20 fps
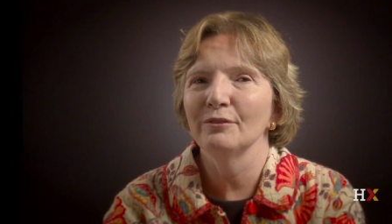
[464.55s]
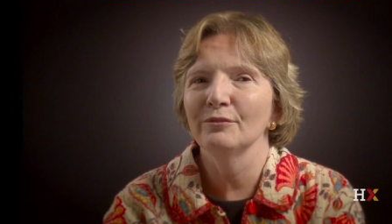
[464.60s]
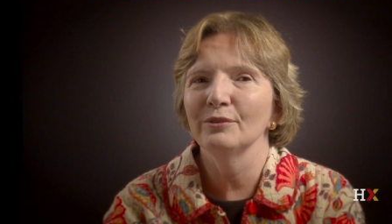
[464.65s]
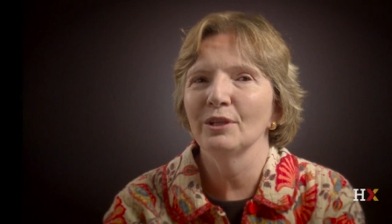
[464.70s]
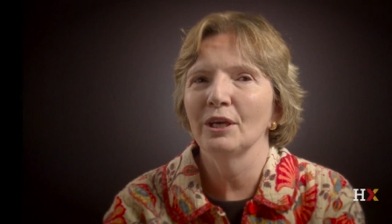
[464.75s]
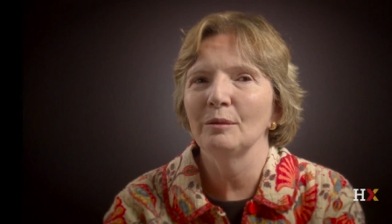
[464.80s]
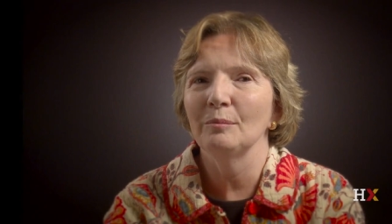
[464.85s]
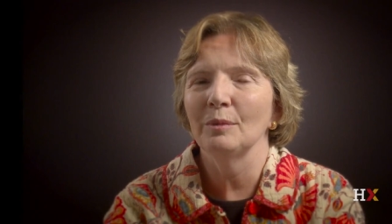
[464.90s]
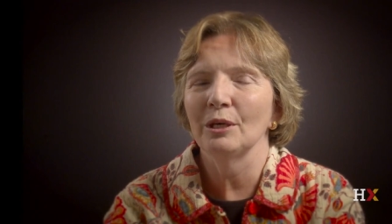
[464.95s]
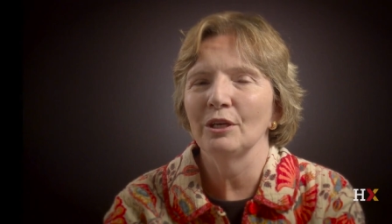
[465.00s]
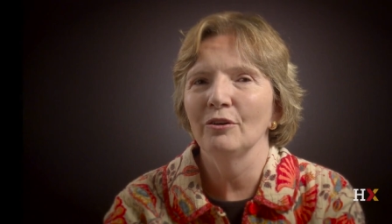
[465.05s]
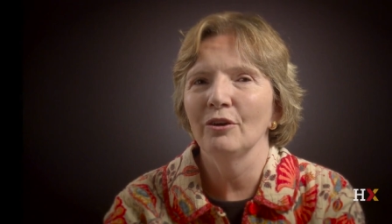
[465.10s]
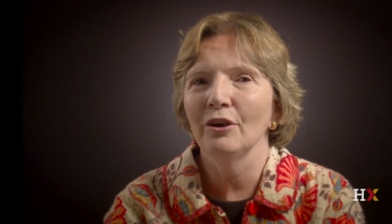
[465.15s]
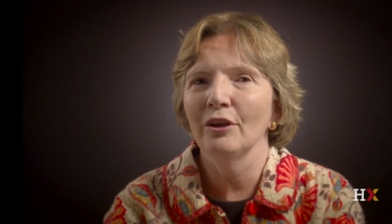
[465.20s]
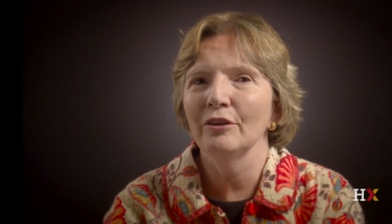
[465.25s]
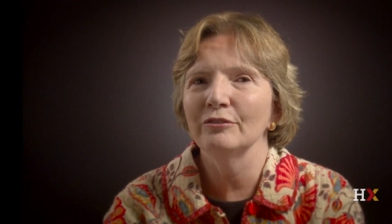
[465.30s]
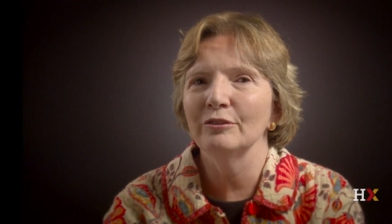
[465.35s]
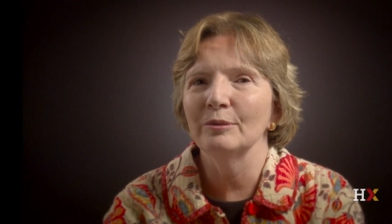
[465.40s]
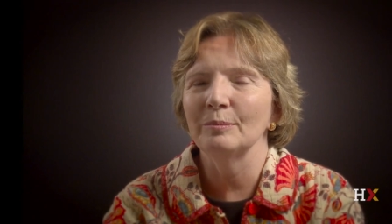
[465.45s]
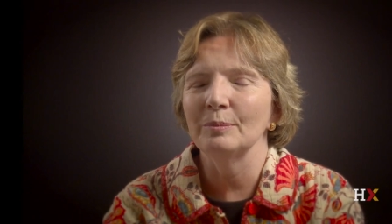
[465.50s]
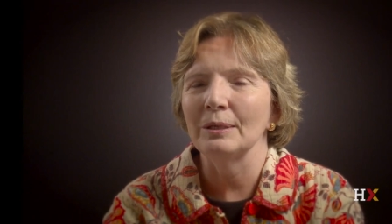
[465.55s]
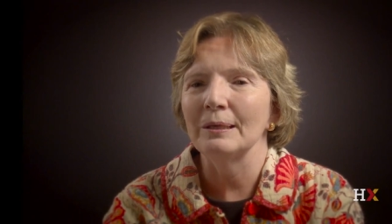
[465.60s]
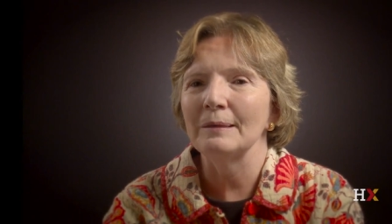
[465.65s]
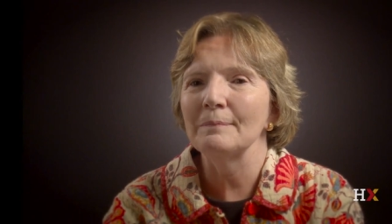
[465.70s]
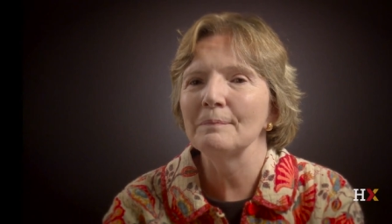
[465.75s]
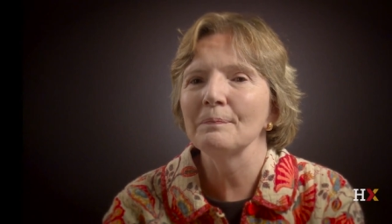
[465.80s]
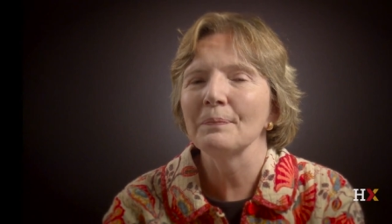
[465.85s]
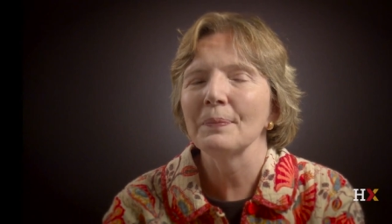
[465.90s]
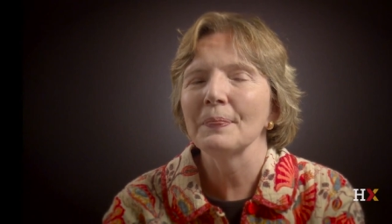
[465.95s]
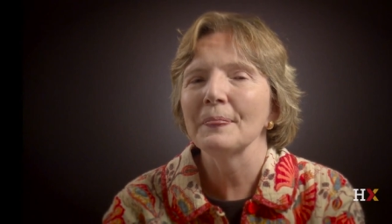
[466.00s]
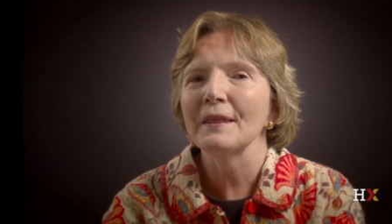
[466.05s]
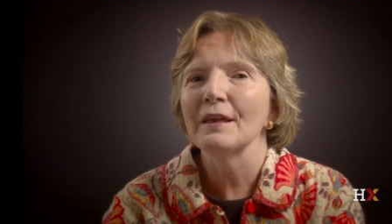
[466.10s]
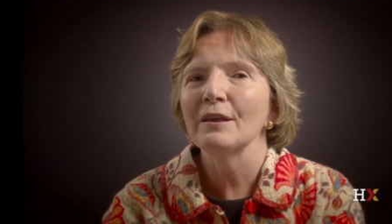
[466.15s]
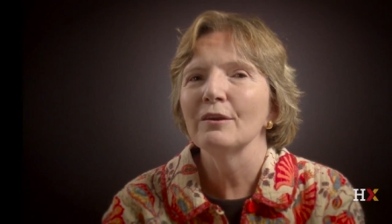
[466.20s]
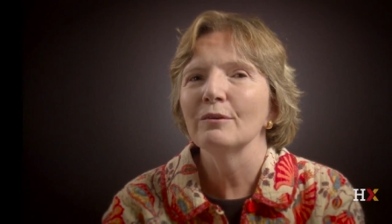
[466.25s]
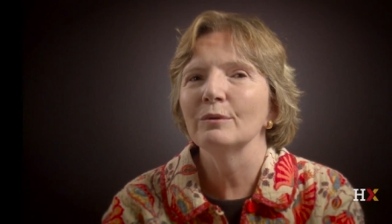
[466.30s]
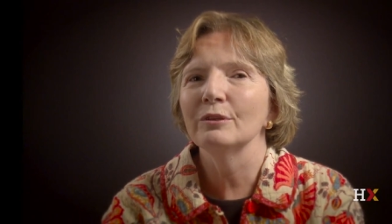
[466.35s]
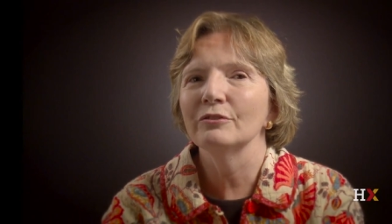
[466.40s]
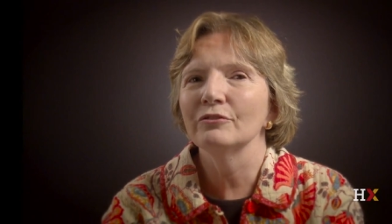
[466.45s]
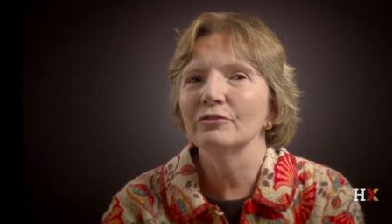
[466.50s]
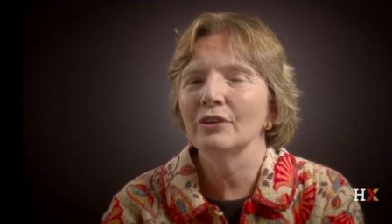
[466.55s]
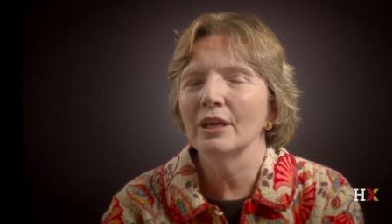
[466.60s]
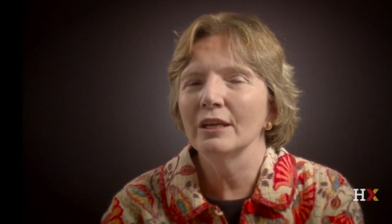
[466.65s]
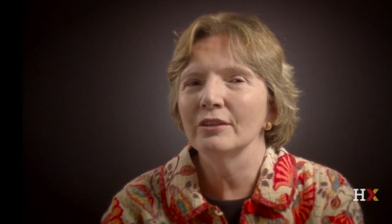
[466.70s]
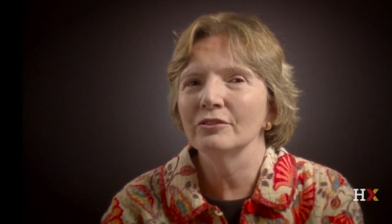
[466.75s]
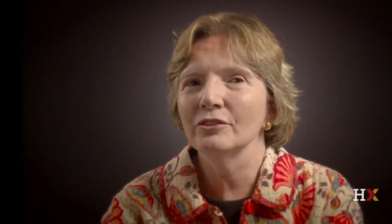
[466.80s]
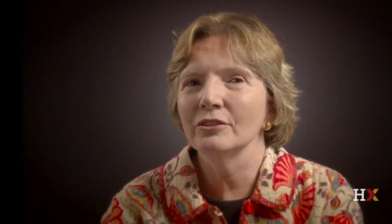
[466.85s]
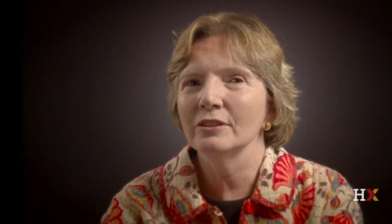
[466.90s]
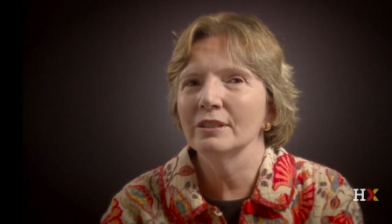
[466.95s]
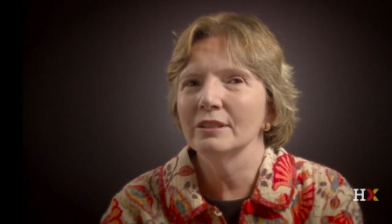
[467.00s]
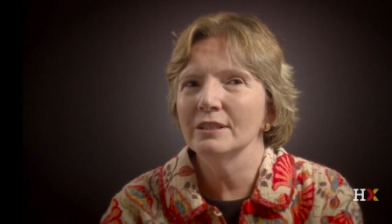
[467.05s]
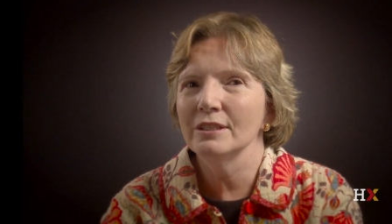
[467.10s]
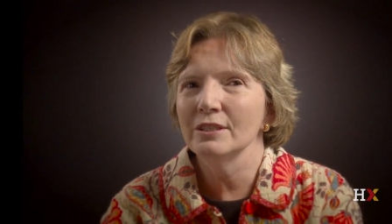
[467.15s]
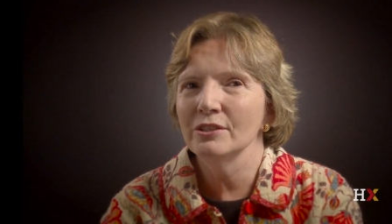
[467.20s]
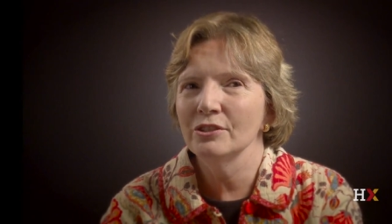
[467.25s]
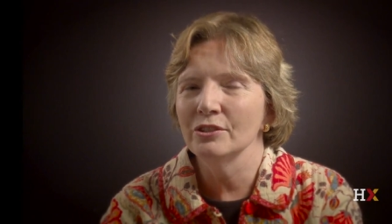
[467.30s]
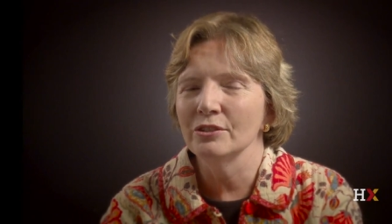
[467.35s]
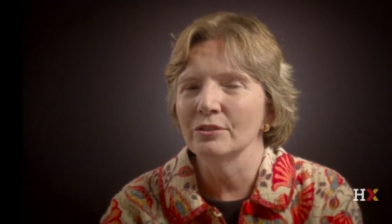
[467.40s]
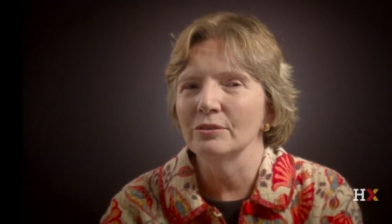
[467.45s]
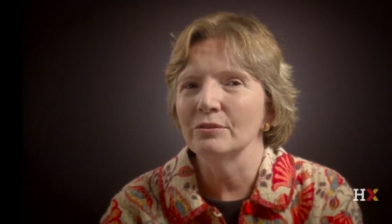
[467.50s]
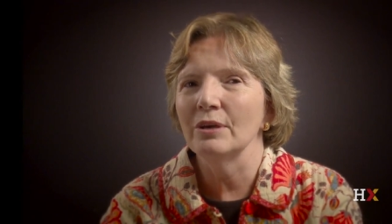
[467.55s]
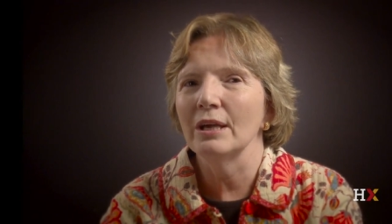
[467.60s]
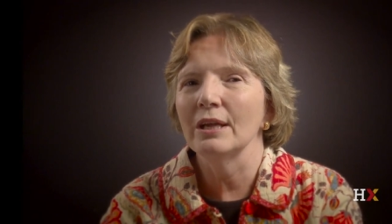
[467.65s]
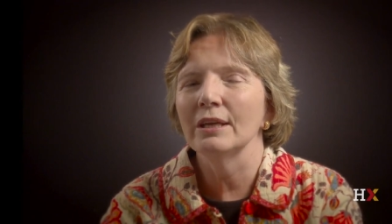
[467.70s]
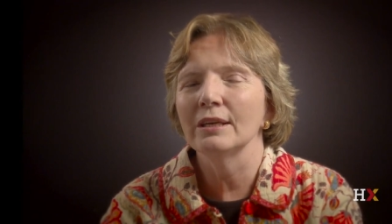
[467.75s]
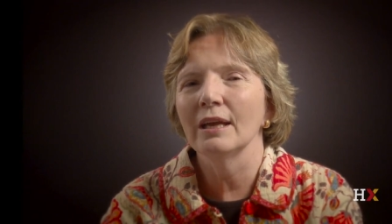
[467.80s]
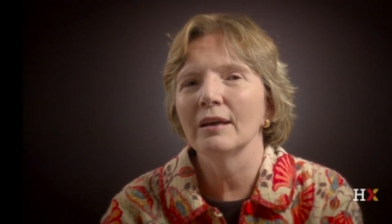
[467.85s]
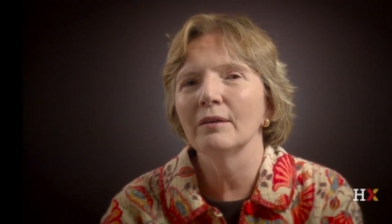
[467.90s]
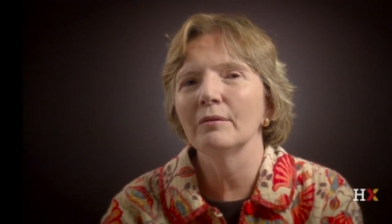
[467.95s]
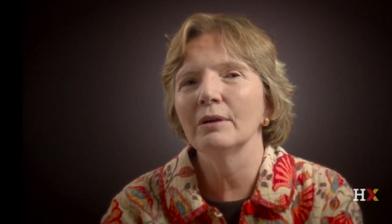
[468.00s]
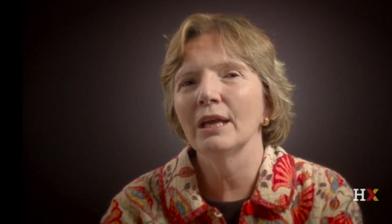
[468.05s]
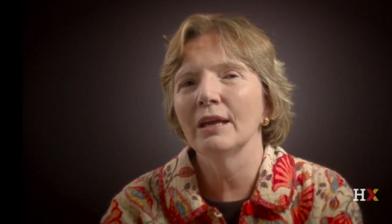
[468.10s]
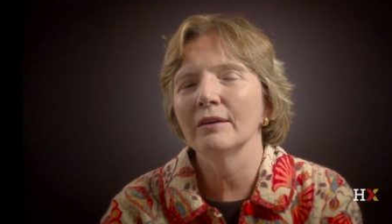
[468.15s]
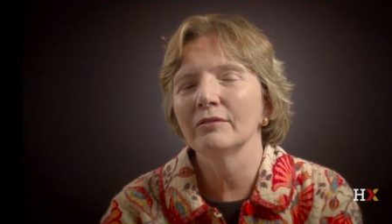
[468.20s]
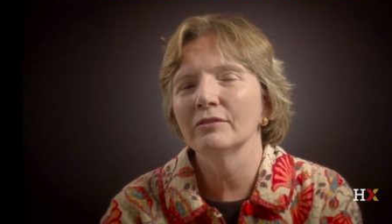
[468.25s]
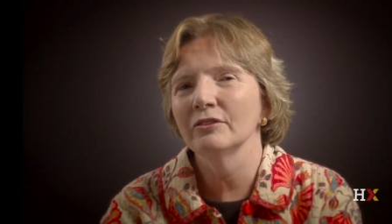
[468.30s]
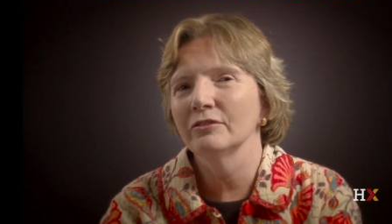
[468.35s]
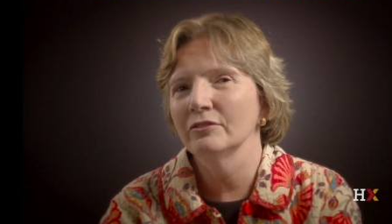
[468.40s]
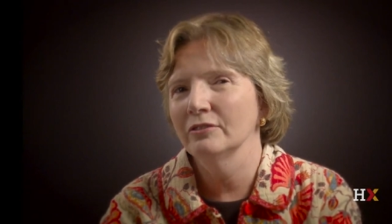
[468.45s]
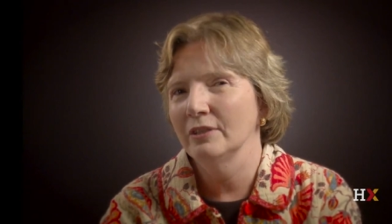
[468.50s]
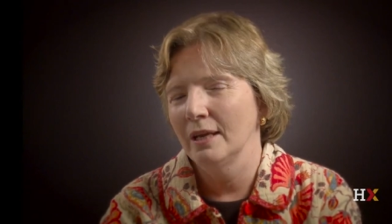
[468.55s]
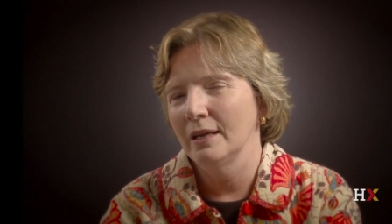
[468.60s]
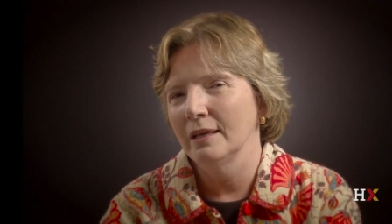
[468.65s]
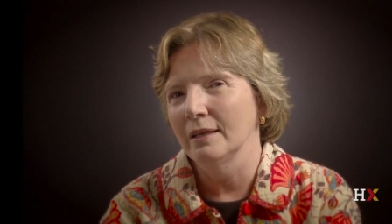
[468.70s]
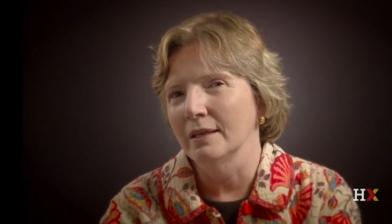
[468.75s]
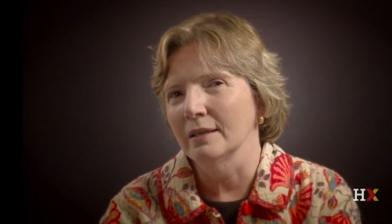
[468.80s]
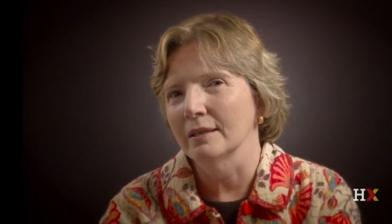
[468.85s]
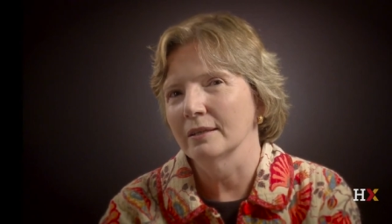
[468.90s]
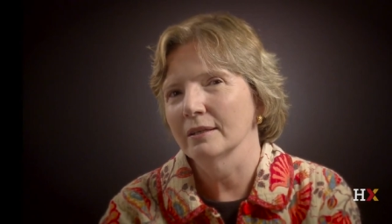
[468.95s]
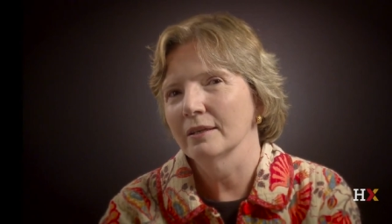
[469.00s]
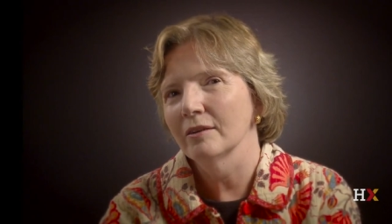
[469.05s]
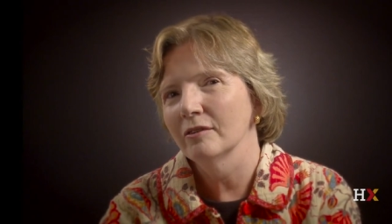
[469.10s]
of light microscopy. We've sectioned the tissue, and now we have to stain it.